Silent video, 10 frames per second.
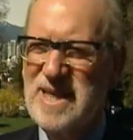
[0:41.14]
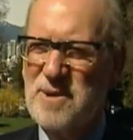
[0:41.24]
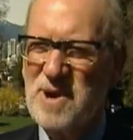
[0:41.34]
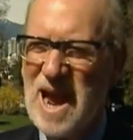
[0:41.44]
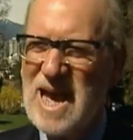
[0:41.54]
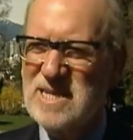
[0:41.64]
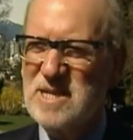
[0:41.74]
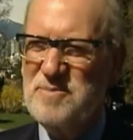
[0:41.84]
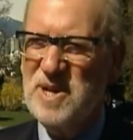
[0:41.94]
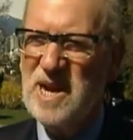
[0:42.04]
they were
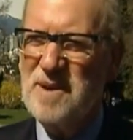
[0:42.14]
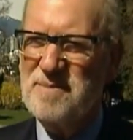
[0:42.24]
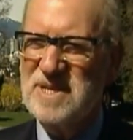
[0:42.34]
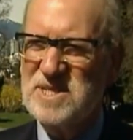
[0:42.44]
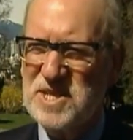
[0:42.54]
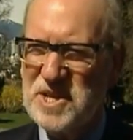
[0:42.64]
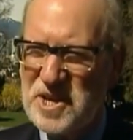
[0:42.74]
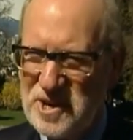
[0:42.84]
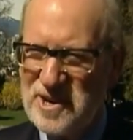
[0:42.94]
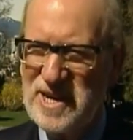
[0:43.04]
asked to put up
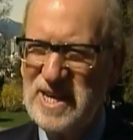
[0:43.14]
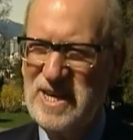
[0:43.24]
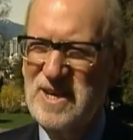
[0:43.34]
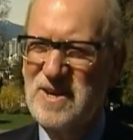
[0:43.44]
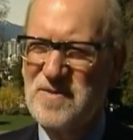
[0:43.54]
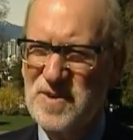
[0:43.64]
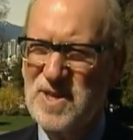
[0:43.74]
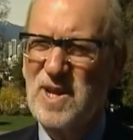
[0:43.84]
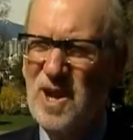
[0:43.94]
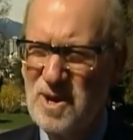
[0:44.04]
security for
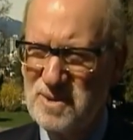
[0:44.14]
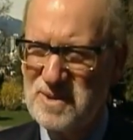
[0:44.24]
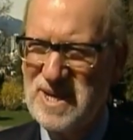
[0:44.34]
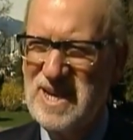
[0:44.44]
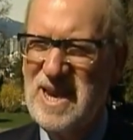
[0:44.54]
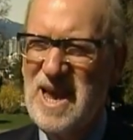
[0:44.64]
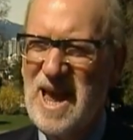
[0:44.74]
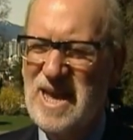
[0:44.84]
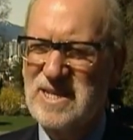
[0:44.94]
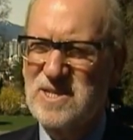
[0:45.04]
the loan.
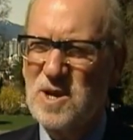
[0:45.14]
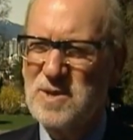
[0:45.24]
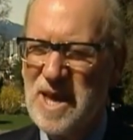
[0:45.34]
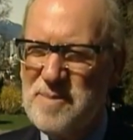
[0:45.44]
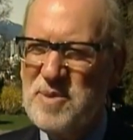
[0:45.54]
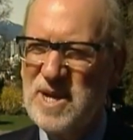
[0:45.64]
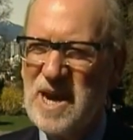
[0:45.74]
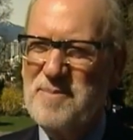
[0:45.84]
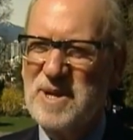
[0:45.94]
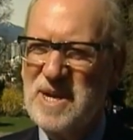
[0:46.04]
And so they put
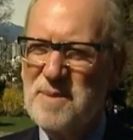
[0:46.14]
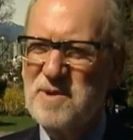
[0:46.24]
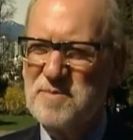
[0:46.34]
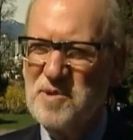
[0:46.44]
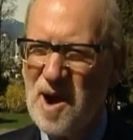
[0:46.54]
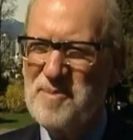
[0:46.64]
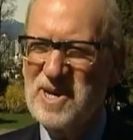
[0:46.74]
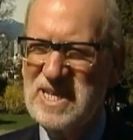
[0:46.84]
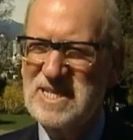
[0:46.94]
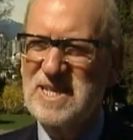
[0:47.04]
up a number of
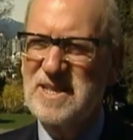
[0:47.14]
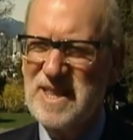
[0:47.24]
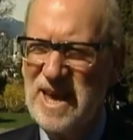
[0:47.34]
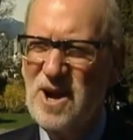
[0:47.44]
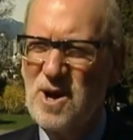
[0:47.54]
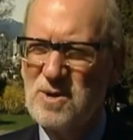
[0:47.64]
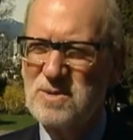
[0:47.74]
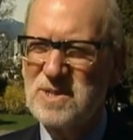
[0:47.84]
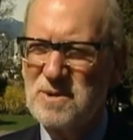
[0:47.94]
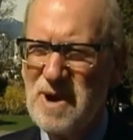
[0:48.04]
properties that they
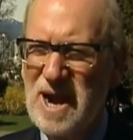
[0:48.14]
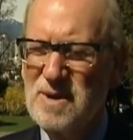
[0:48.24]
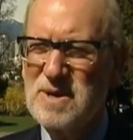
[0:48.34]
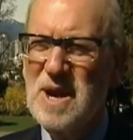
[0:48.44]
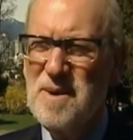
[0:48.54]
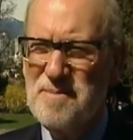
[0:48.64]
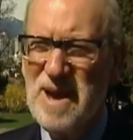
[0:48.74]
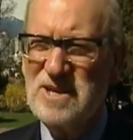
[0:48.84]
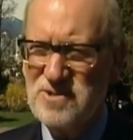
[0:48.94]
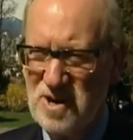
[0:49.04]
owned around
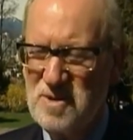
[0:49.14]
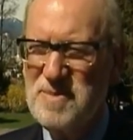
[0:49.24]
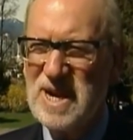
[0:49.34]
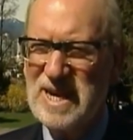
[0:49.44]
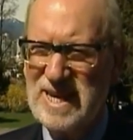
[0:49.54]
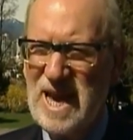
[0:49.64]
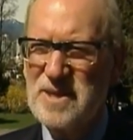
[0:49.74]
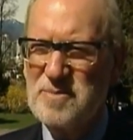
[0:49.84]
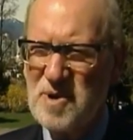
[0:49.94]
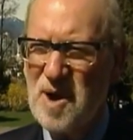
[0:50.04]
Metro, but I
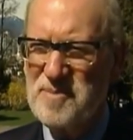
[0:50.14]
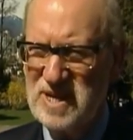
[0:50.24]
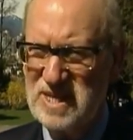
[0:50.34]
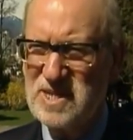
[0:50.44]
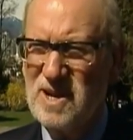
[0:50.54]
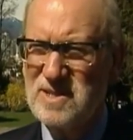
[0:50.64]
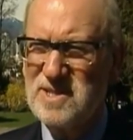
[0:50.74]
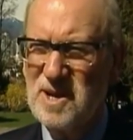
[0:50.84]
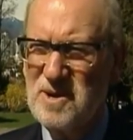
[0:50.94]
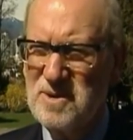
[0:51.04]
gather properties
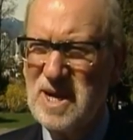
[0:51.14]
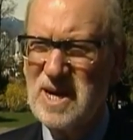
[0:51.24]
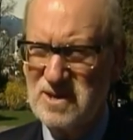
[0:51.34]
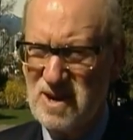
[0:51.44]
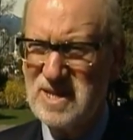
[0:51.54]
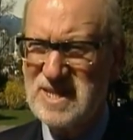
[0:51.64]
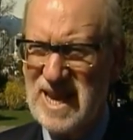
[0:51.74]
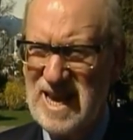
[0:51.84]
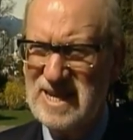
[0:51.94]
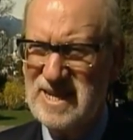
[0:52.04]
also across
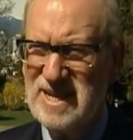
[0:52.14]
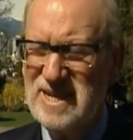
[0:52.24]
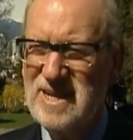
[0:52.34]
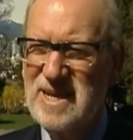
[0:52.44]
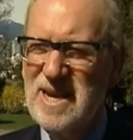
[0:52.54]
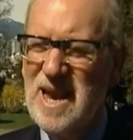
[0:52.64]
Canada.